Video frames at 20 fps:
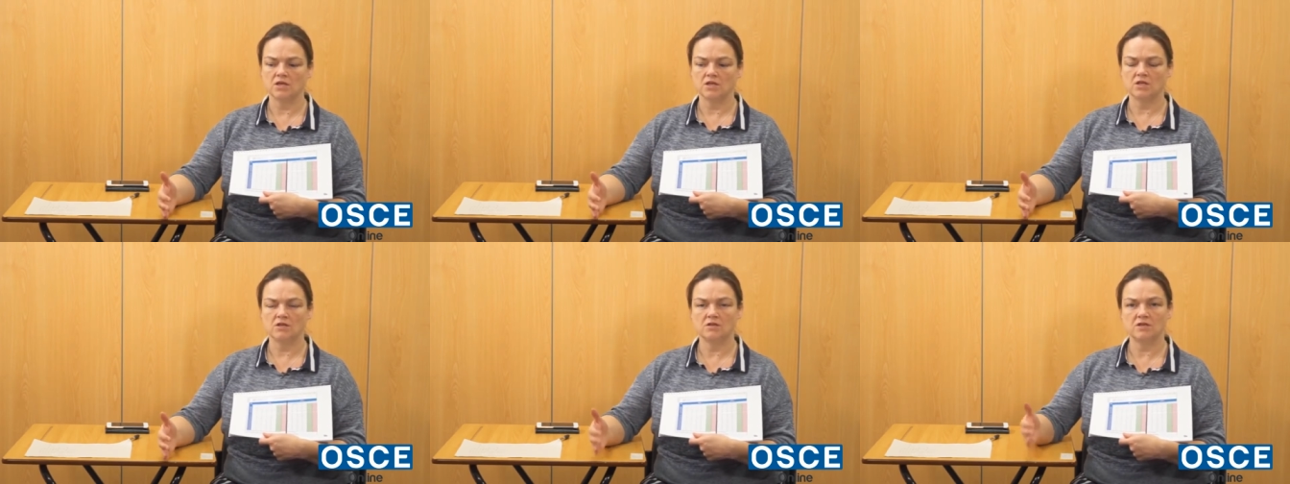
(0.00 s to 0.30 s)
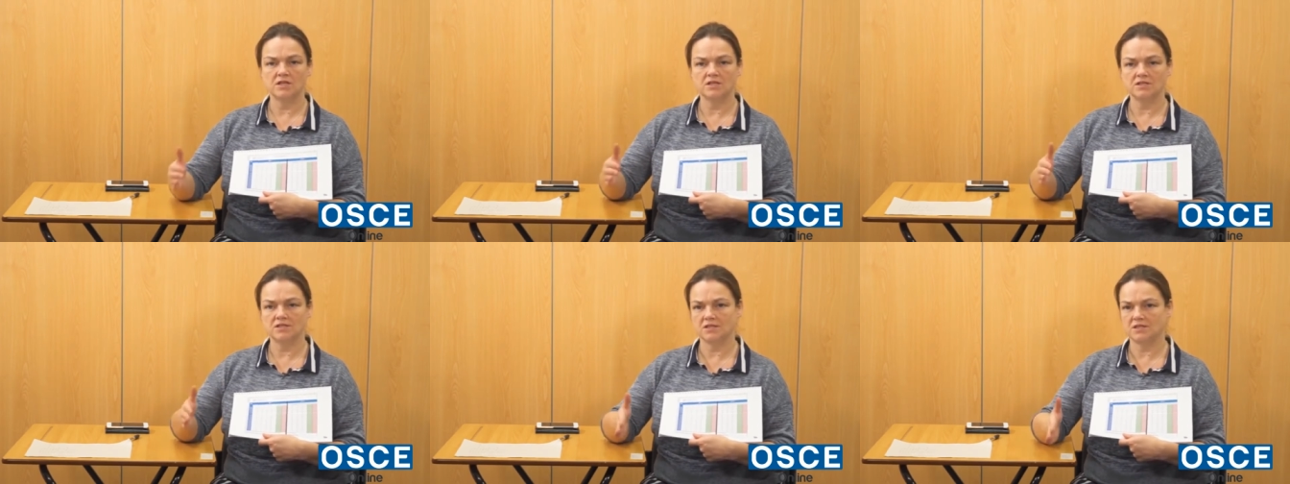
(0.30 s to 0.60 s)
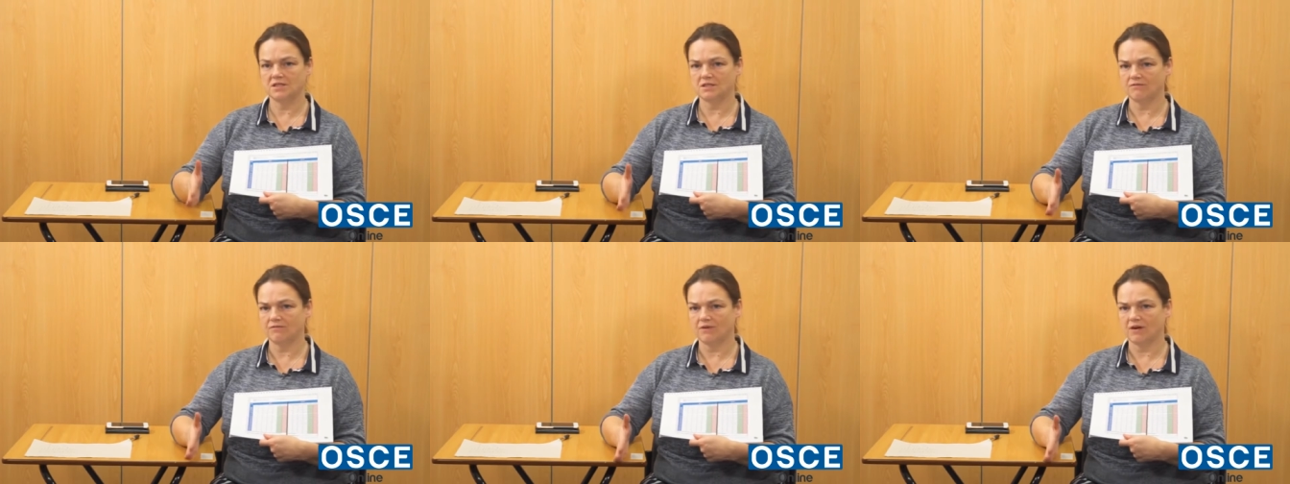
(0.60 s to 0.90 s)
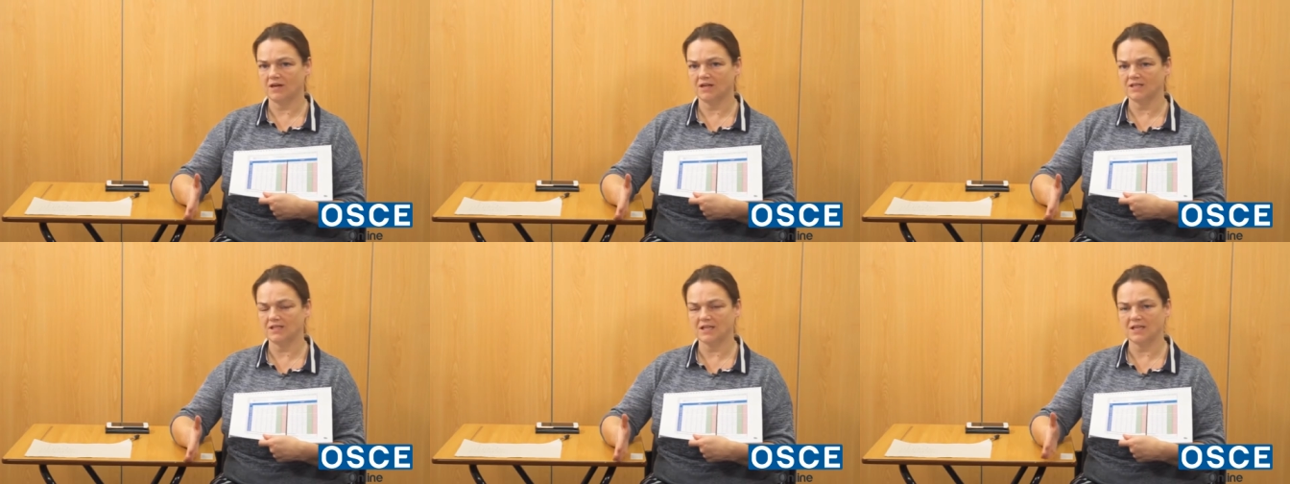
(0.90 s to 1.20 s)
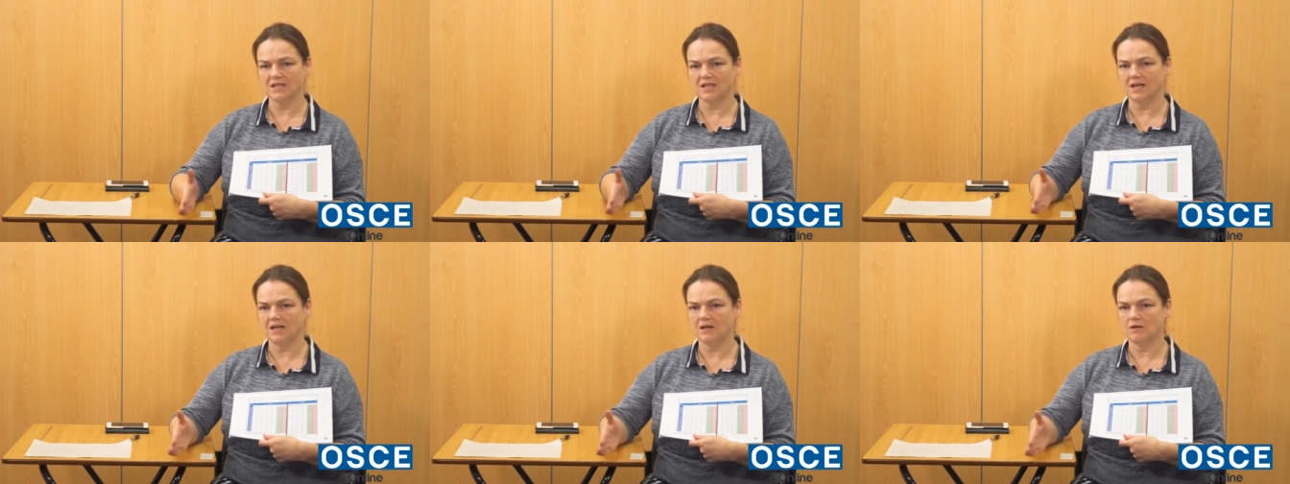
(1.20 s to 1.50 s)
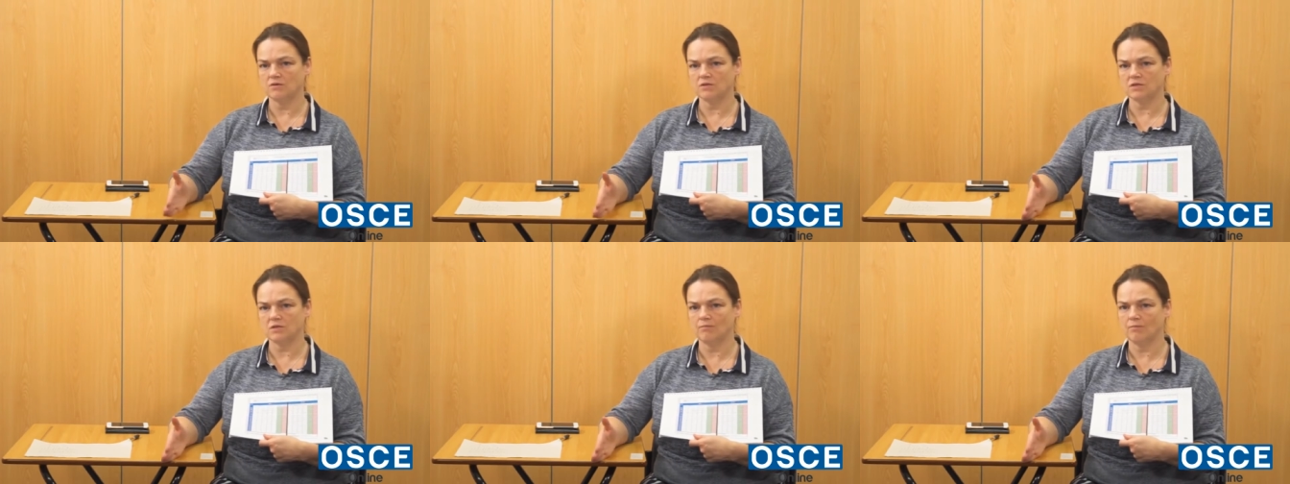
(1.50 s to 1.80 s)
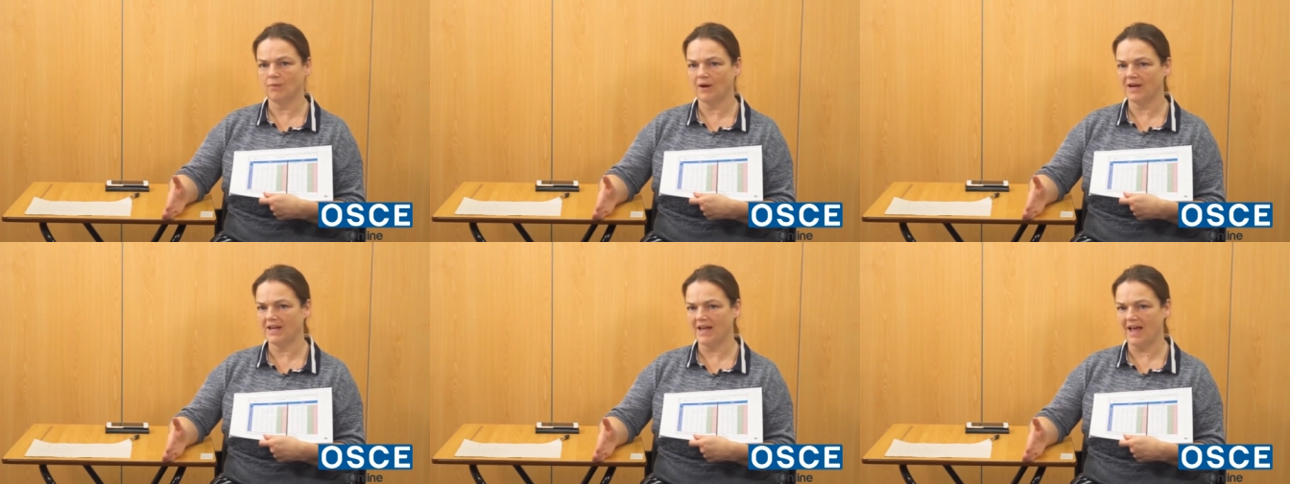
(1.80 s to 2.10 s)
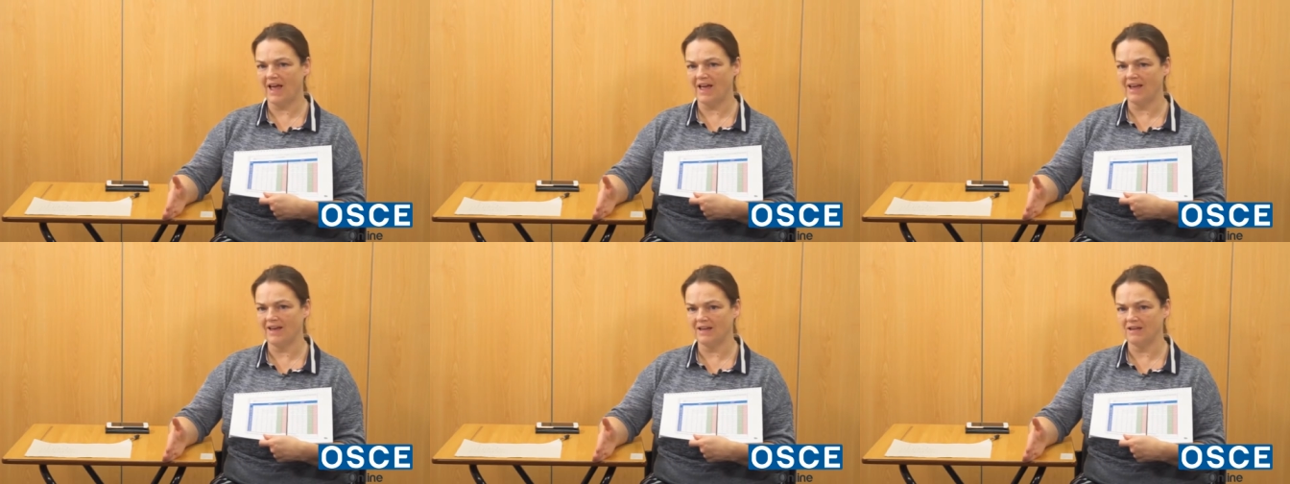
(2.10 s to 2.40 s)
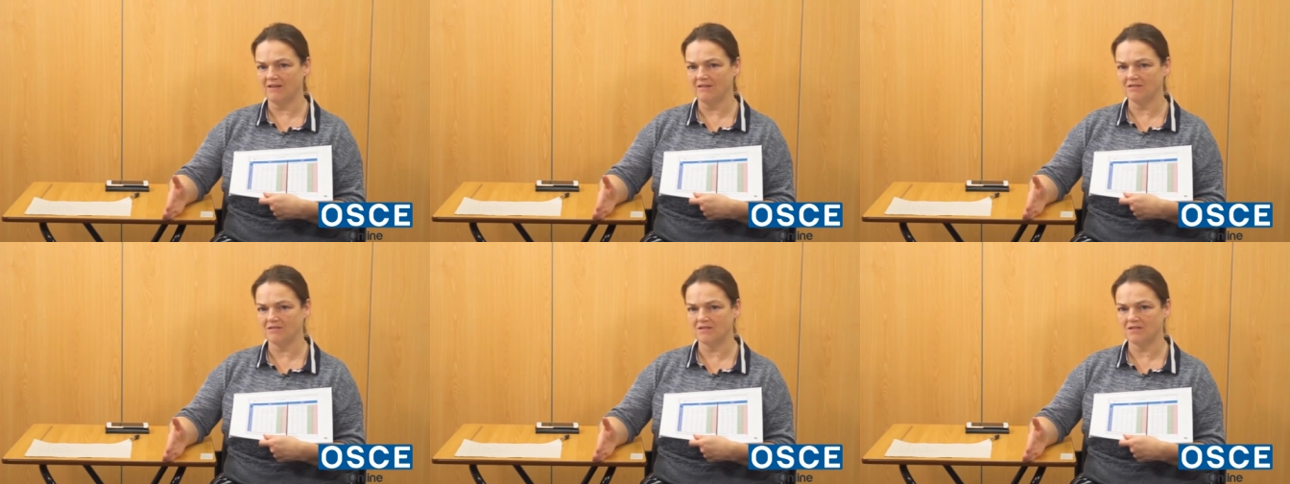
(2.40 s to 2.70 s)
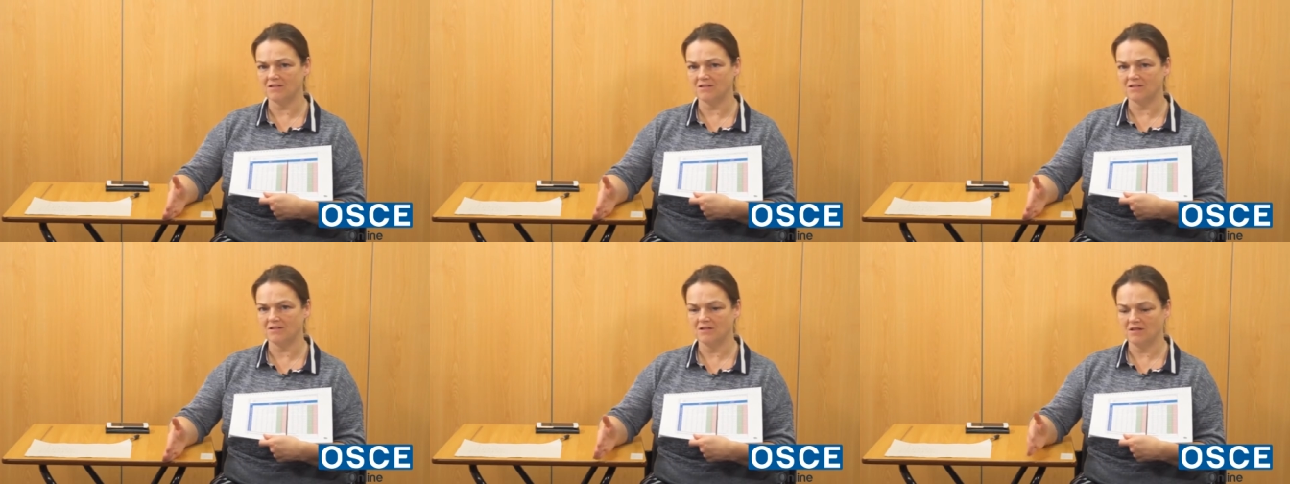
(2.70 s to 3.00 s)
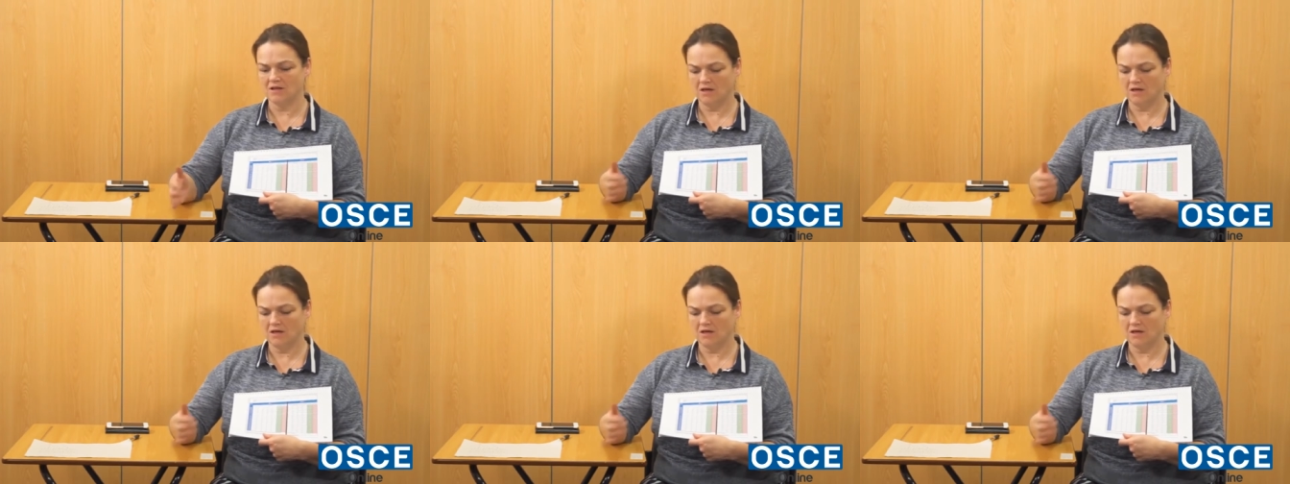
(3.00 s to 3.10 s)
you need to divide 1,000 by 8